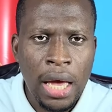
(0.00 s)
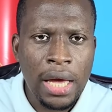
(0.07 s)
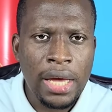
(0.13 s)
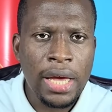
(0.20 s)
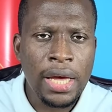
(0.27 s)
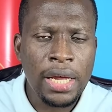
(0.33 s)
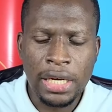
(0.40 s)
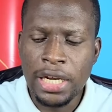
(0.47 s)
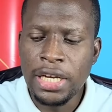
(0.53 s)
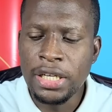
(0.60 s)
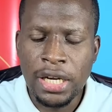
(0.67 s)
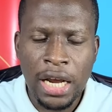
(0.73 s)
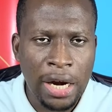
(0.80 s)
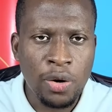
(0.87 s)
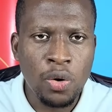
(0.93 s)

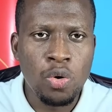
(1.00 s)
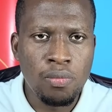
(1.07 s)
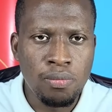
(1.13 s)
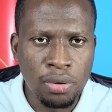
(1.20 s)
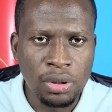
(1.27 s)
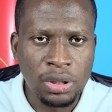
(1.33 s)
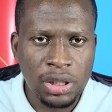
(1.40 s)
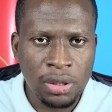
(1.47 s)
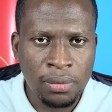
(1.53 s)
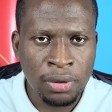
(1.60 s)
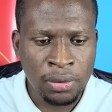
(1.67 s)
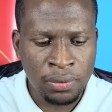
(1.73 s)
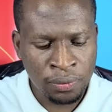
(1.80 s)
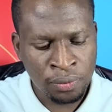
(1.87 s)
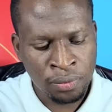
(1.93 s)
lady na no boot
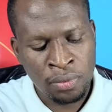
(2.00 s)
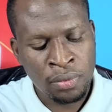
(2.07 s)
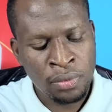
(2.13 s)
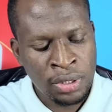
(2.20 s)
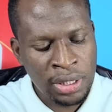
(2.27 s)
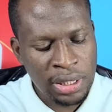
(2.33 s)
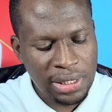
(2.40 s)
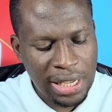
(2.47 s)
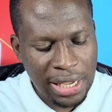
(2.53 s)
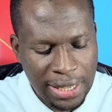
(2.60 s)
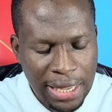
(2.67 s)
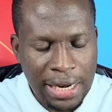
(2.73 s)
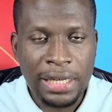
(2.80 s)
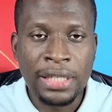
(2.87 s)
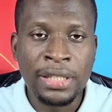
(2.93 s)
no.
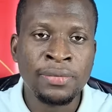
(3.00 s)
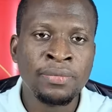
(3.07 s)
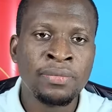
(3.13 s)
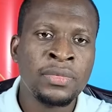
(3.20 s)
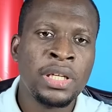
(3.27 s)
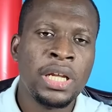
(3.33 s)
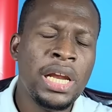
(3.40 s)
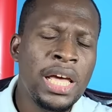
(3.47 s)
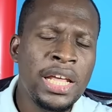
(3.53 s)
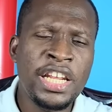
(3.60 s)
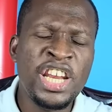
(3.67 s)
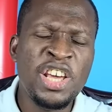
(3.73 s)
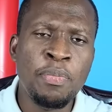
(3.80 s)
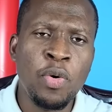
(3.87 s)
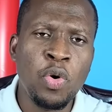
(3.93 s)
Secondly,
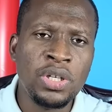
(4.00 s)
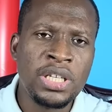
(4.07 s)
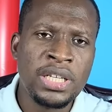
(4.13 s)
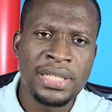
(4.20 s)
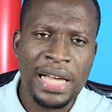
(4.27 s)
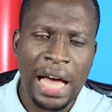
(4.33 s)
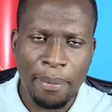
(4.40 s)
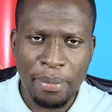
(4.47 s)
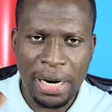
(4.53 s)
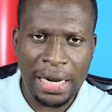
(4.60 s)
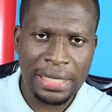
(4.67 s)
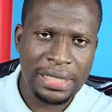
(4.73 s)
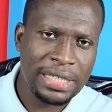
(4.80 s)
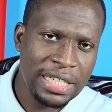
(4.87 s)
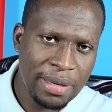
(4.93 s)
lady ni bodies are
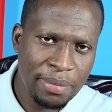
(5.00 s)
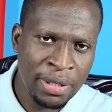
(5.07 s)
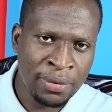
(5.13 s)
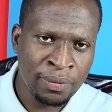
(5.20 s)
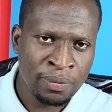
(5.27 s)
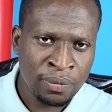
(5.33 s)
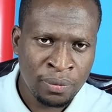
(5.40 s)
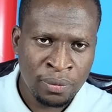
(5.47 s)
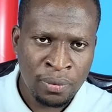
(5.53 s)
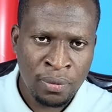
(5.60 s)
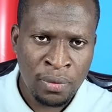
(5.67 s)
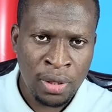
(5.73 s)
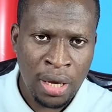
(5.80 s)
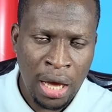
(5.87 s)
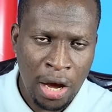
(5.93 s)
brand TB.
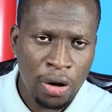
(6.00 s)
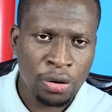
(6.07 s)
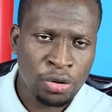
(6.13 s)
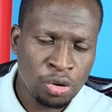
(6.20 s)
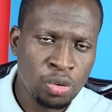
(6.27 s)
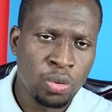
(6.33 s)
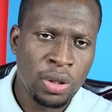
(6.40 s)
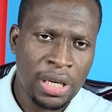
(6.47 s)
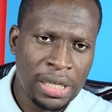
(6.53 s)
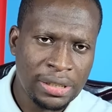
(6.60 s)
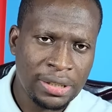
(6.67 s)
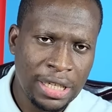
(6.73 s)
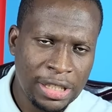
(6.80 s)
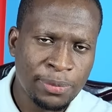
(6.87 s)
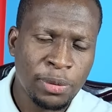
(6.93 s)
Our so
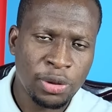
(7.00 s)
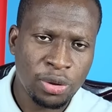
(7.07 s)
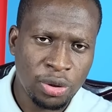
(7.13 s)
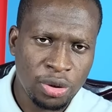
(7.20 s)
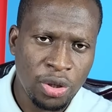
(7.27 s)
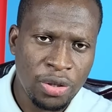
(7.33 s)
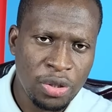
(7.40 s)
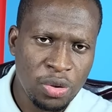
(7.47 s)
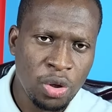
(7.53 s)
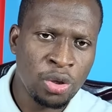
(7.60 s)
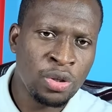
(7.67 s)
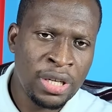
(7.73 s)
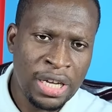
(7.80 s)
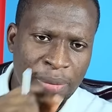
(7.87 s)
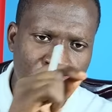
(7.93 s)
National Sports Authority or
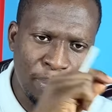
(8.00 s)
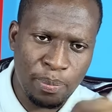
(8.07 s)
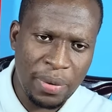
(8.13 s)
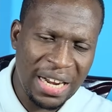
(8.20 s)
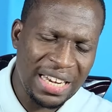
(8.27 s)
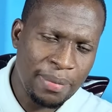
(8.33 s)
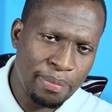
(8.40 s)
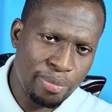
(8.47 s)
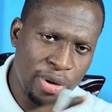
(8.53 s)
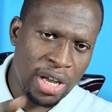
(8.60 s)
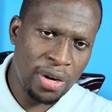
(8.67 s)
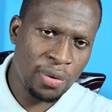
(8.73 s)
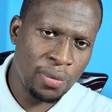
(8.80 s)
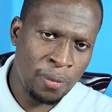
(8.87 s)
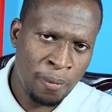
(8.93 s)
none at the
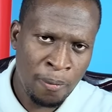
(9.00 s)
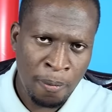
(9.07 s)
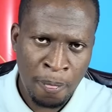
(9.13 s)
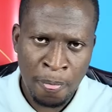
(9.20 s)
Breno.